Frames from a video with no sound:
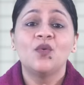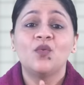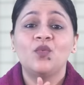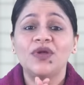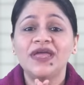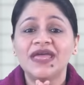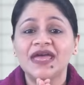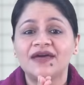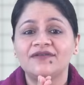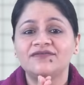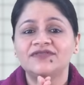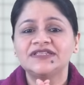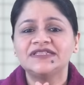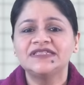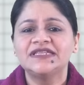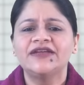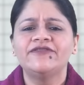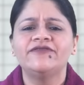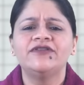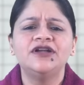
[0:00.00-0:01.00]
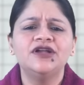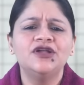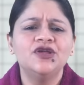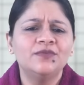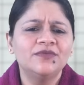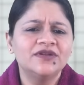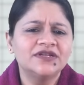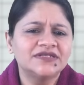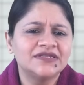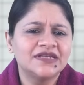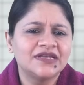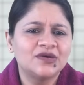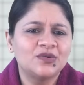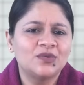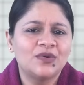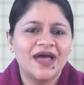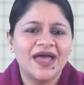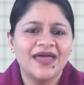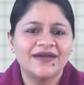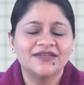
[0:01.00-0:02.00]
We have received numerous
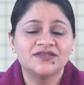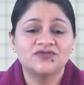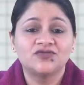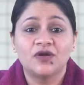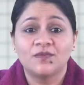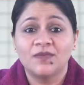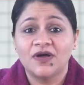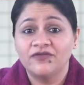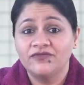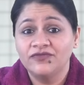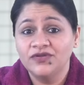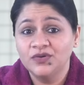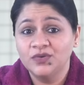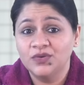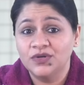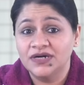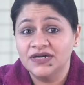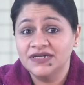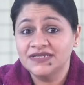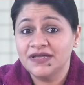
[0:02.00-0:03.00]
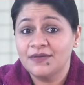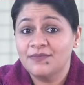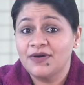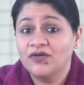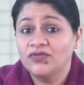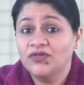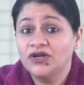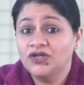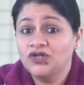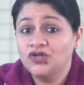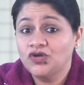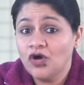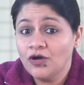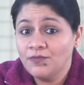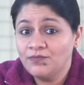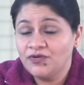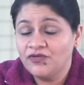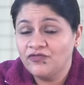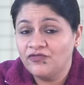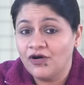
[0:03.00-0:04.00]
inquiries from our viewers about the
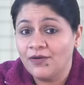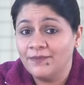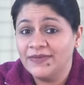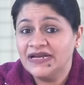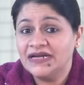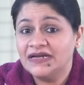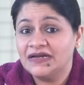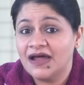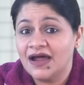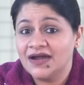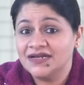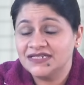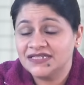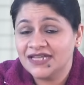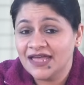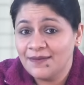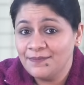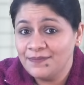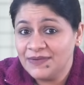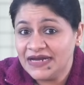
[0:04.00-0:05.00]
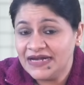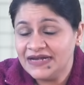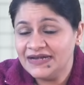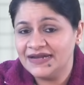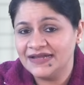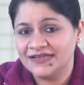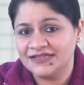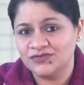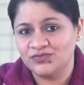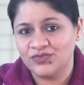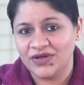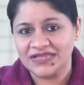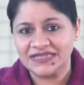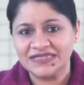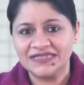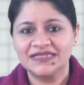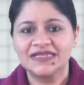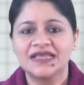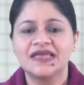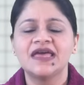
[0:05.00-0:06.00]
top performing large cap index
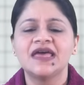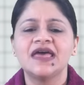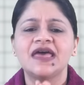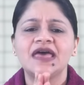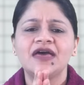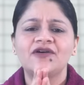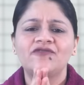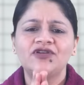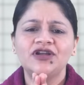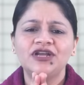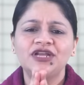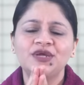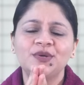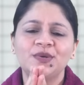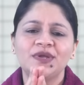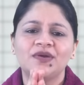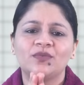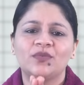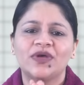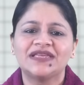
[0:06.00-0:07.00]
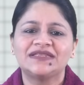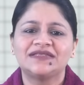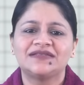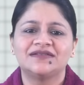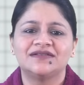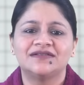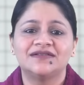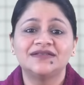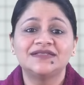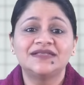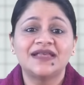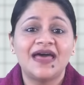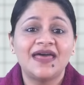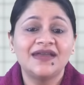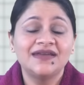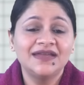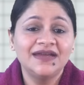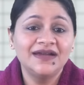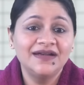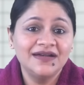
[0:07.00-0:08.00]
funds. For new investors,
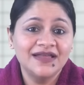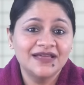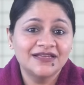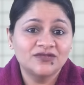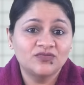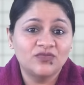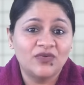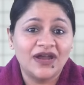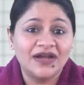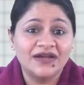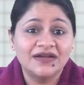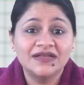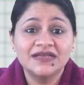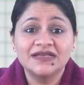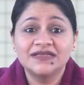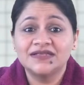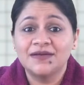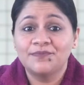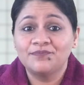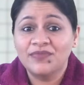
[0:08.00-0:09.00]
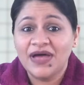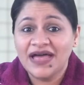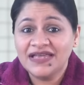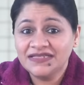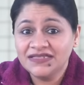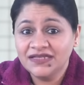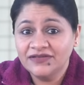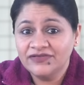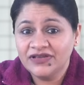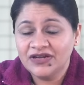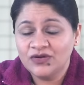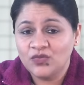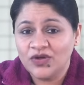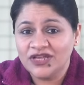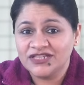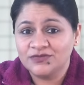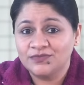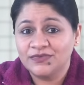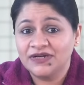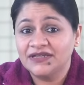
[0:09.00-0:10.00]
an index fund is a passive
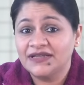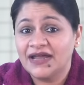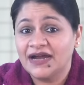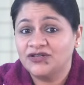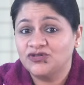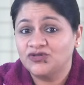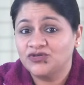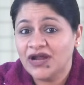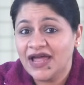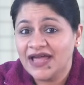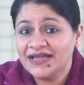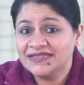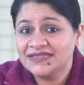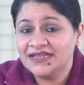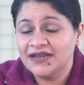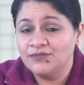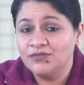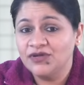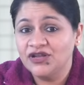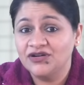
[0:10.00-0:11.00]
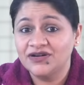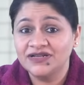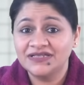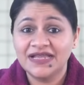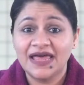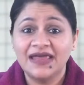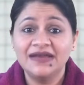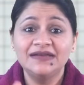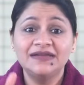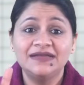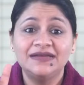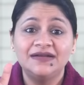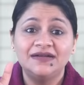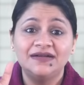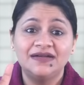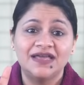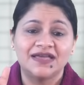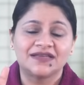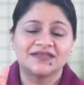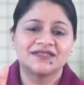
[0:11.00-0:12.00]
investment that tracks and mirrors an
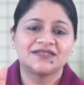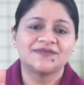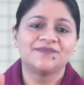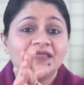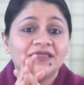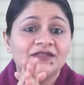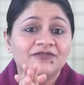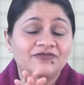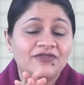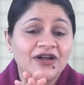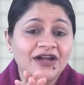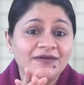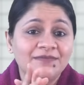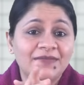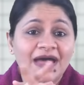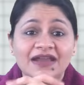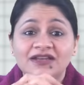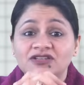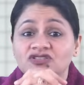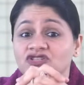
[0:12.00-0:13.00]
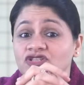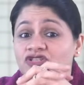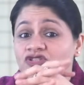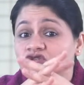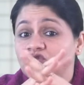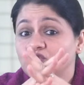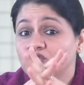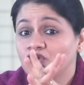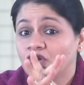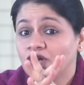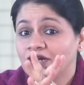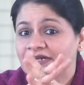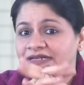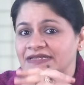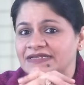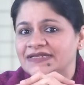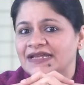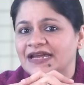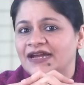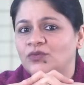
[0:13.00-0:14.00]
index. The fund managers do not
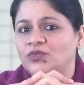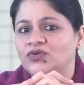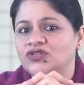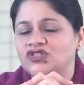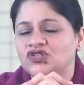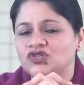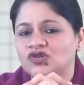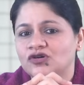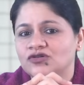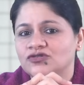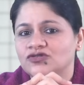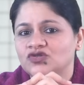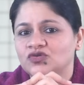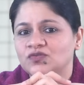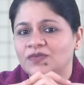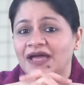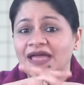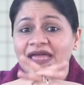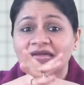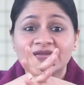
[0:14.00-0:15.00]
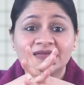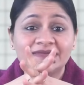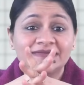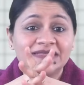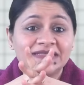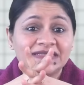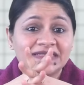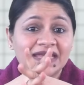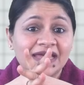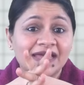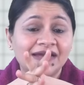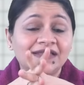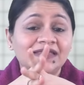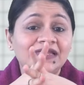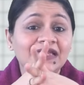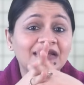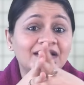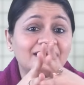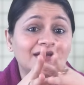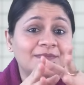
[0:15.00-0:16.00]
decide which stocks to buy. Instead,
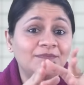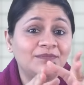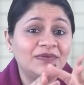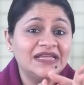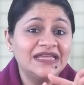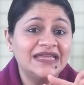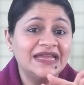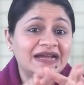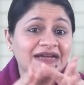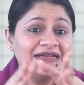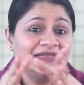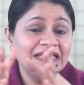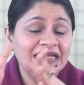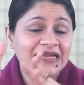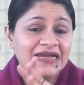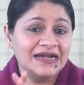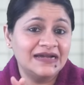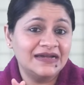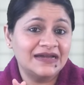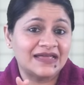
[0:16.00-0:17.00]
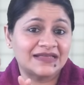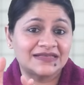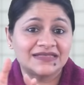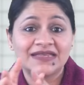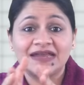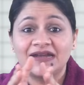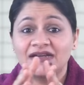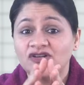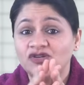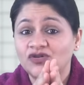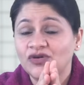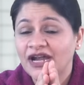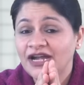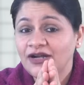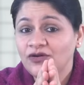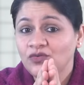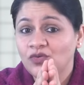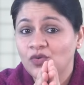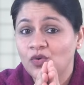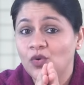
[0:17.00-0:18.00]
they replicate the index and try
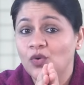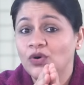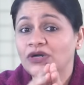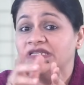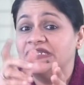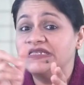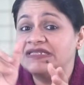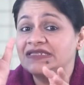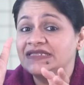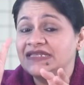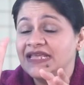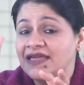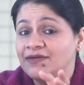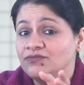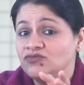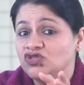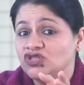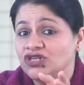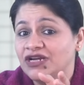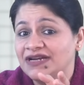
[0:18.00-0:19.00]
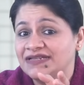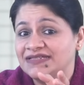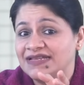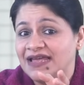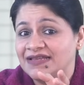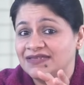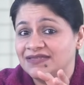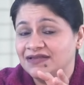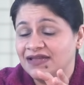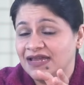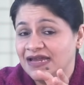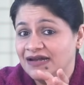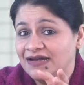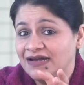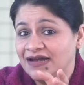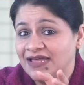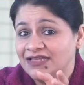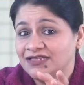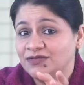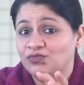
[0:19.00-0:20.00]
to hold the same shares as the
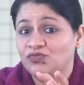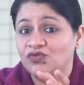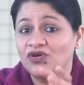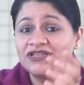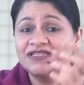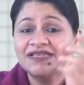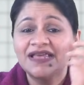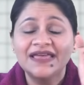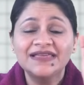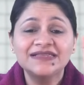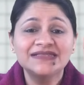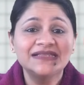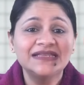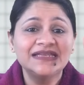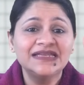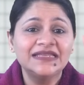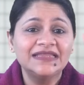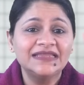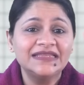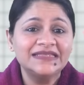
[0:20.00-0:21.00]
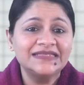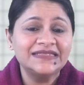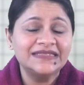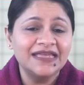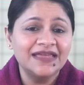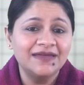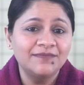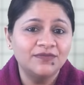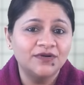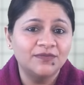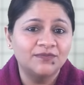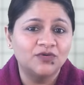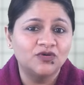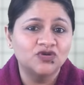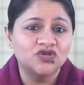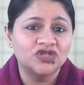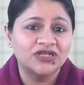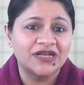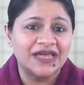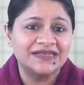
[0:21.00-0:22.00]
index precisely in the same
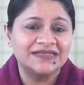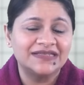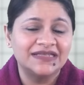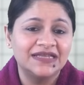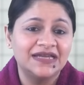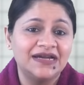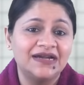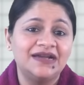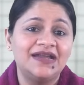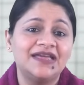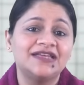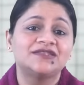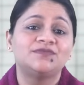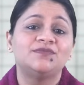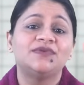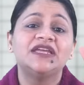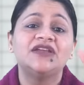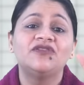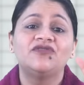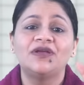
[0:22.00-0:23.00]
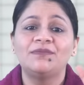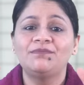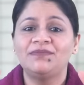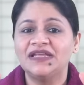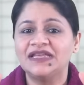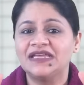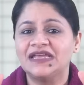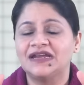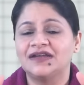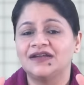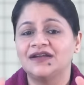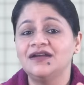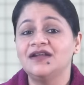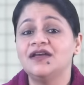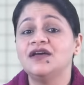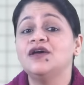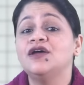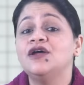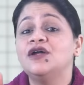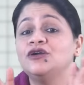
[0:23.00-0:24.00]
proportion as the index being replicated
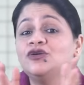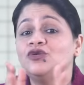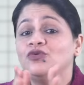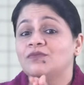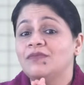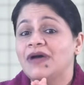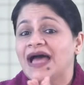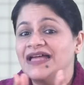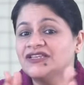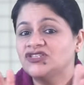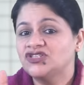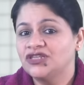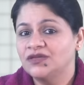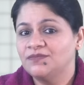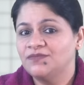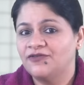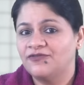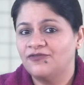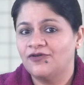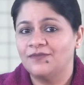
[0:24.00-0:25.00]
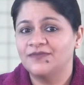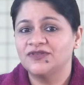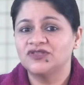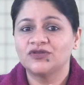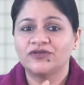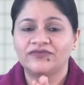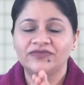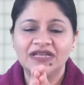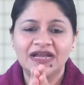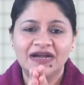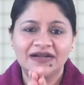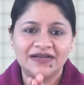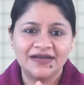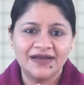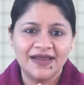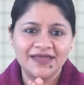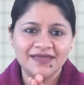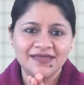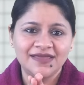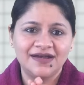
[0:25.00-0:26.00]
to match the performance of the
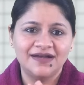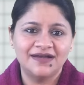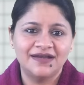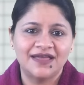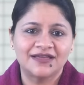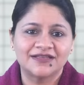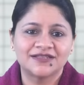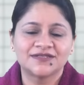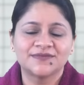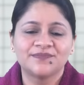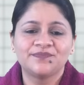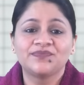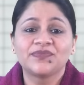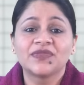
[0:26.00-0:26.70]
underlying index.